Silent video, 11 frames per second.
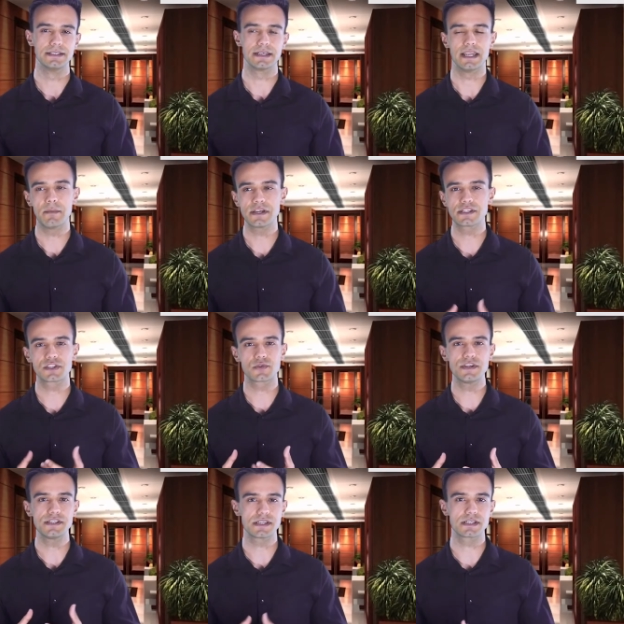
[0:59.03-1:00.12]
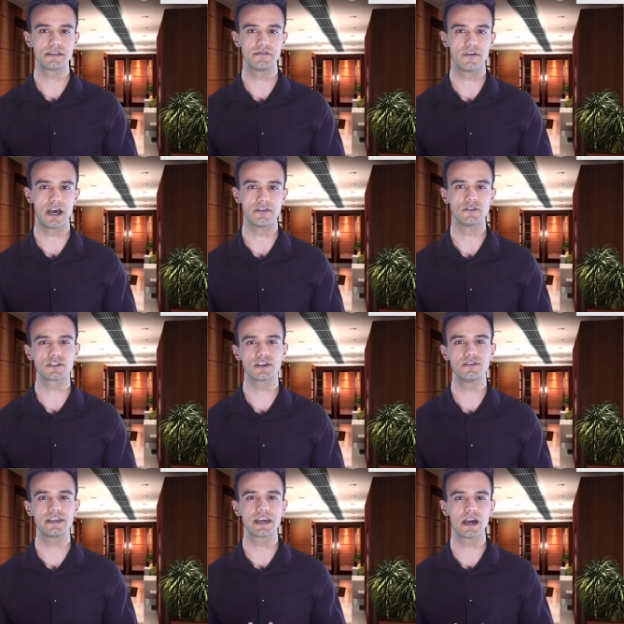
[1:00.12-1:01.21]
Dynamics 365 not only